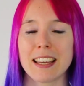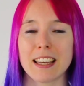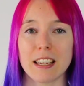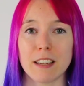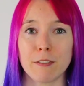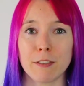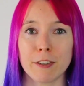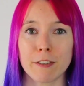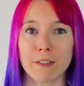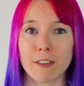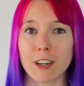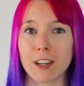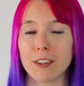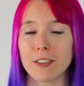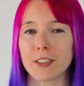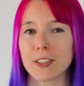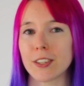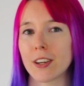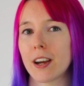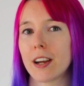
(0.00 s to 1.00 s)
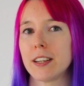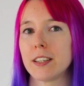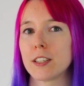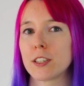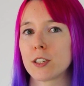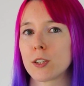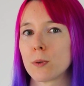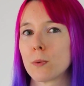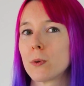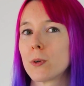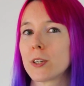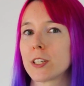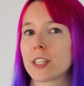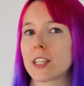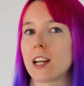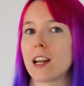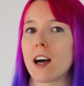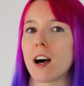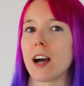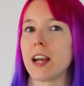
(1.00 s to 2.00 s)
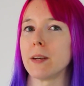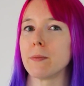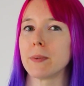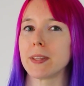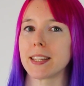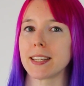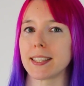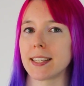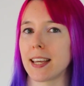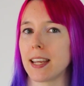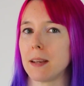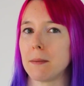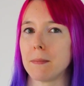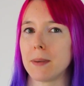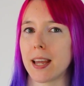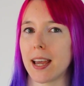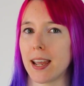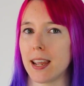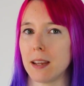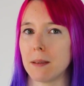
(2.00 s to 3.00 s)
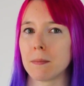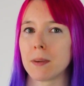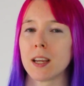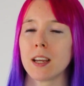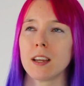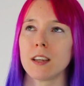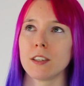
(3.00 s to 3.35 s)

If you follow signs towards the line with the same name,